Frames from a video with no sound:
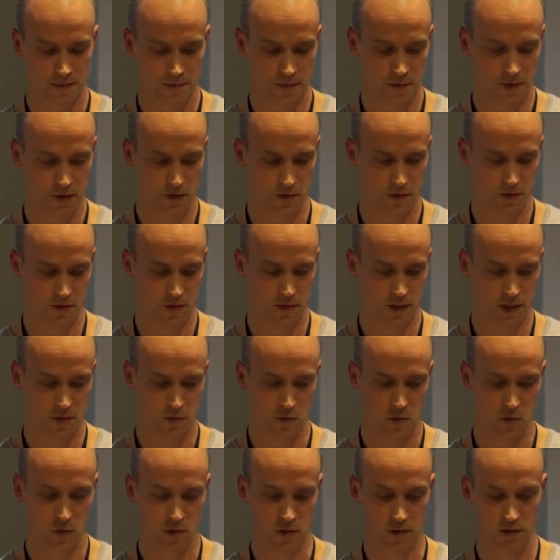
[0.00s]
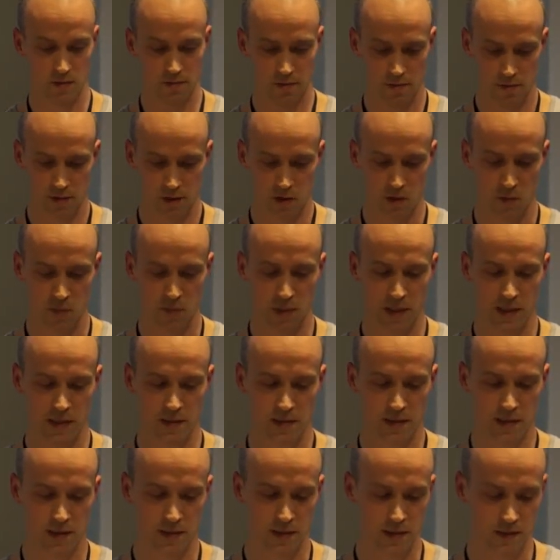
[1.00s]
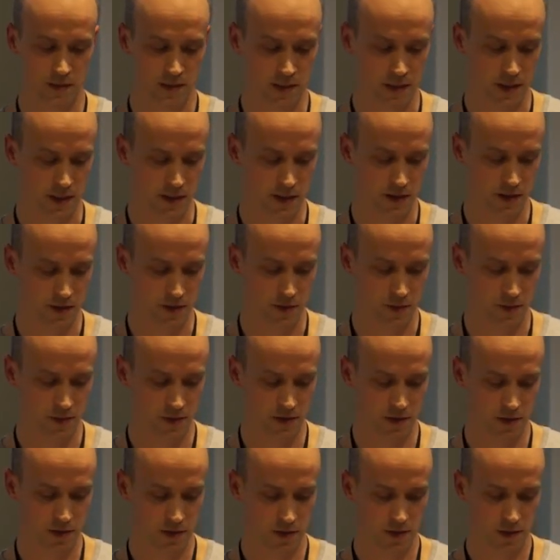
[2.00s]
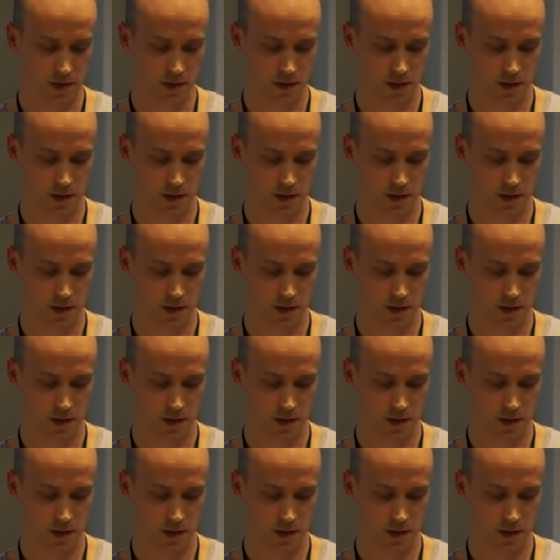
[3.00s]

So those are more complete customization options.